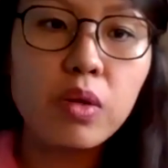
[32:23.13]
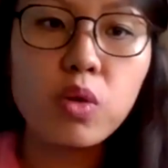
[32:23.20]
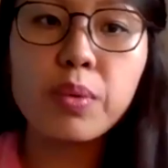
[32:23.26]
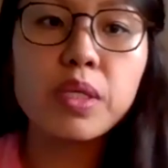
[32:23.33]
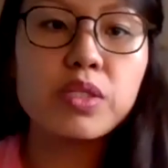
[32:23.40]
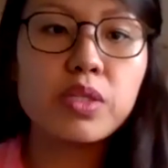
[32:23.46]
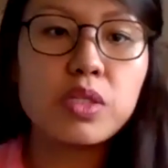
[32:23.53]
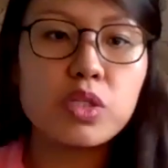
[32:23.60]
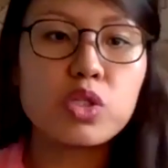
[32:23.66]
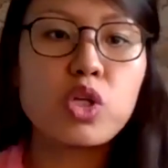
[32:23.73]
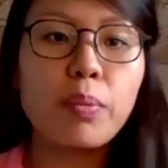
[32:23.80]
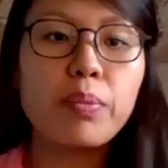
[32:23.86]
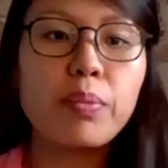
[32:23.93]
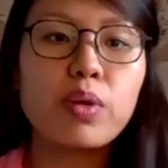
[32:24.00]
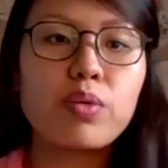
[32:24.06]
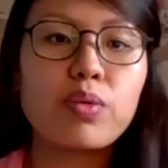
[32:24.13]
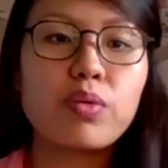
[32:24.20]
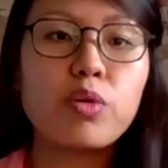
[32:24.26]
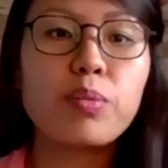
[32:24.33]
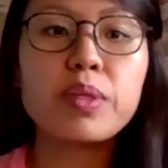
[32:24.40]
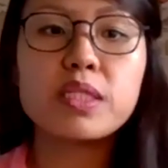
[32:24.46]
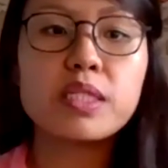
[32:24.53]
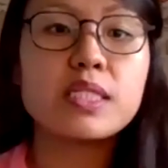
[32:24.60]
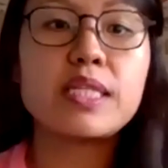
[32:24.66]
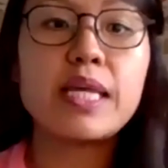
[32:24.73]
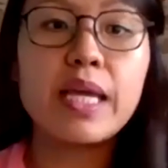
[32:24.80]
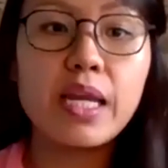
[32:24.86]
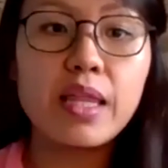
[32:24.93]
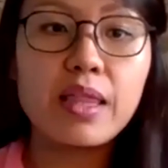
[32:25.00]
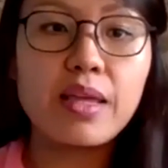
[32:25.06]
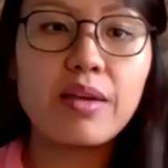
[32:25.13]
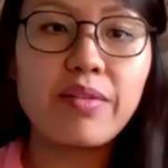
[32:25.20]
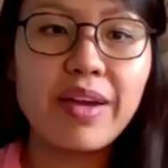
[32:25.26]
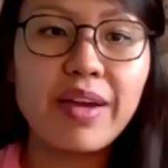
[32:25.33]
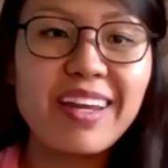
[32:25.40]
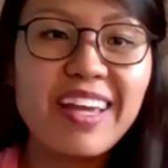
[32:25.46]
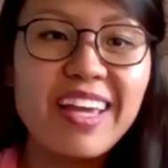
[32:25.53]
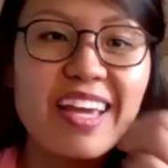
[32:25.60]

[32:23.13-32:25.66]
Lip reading: Nobody's going to stop you. Nobody's going to say anything, right?